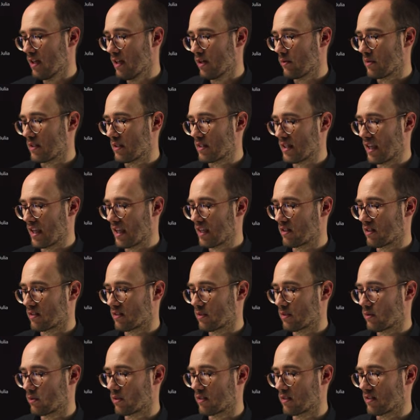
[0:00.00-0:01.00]
We take in
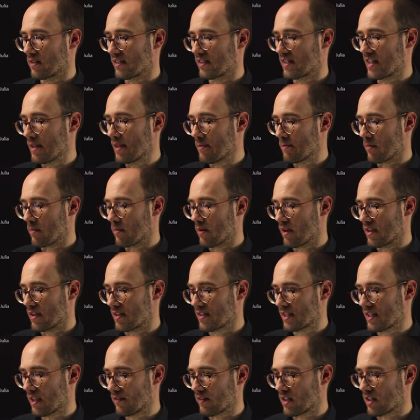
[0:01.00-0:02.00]
total 7
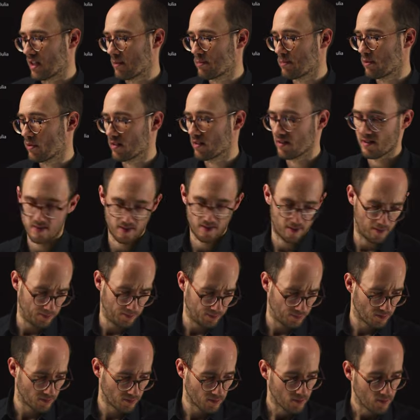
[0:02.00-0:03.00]
inputs,
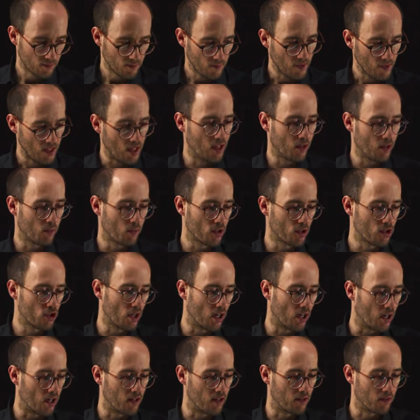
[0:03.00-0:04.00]
which
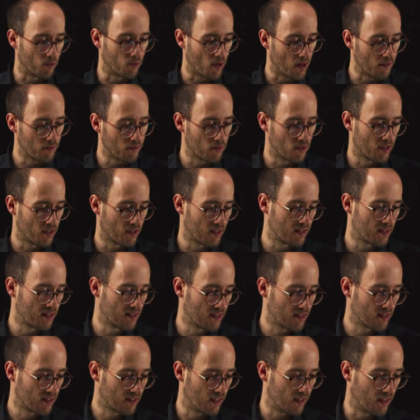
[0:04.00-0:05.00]
are
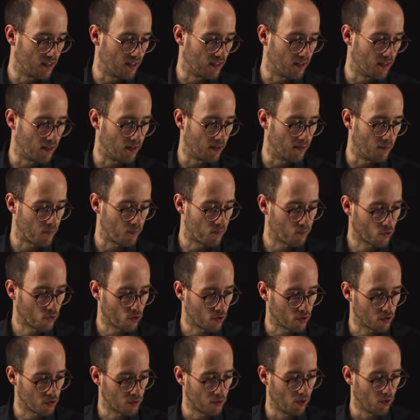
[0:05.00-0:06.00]
reference,
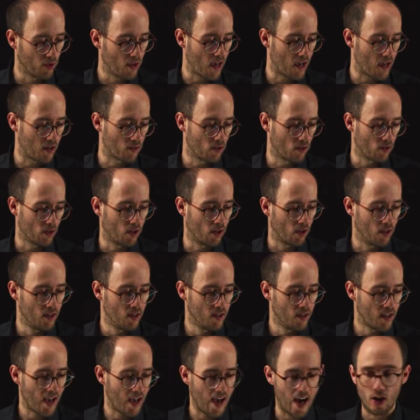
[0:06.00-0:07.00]
control error,
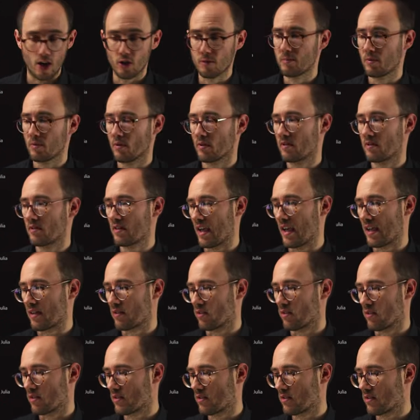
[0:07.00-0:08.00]
output, and
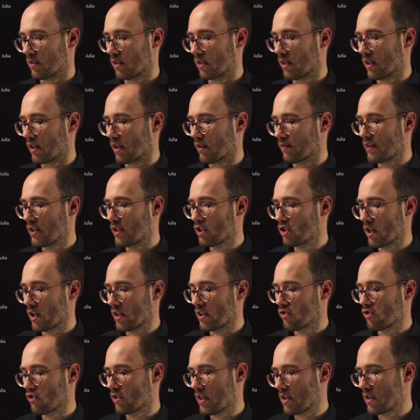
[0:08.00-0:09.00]
also a little feature
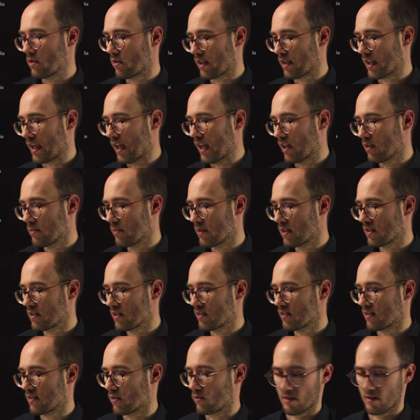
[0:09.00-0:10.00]
engineering element,
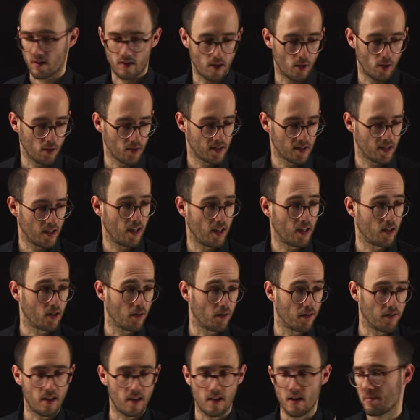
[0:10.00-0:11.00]
so the cosine
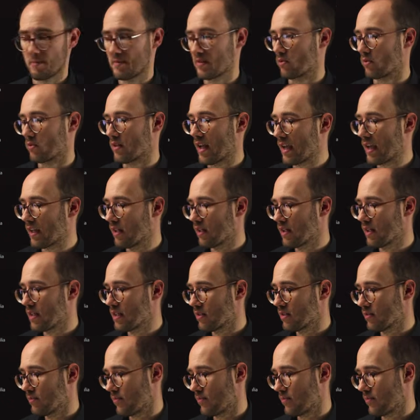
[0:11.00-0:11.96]
of the absolute angle here.